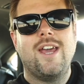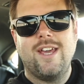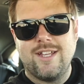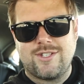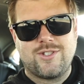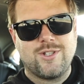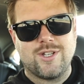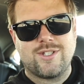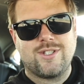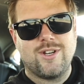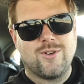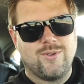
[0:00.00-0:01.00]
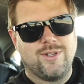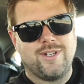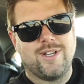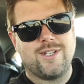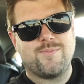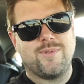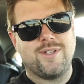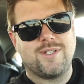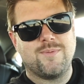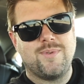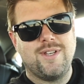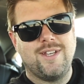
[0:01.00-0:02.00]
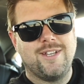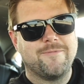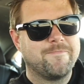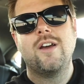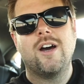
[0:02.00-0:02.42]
It's just a really nice place to be.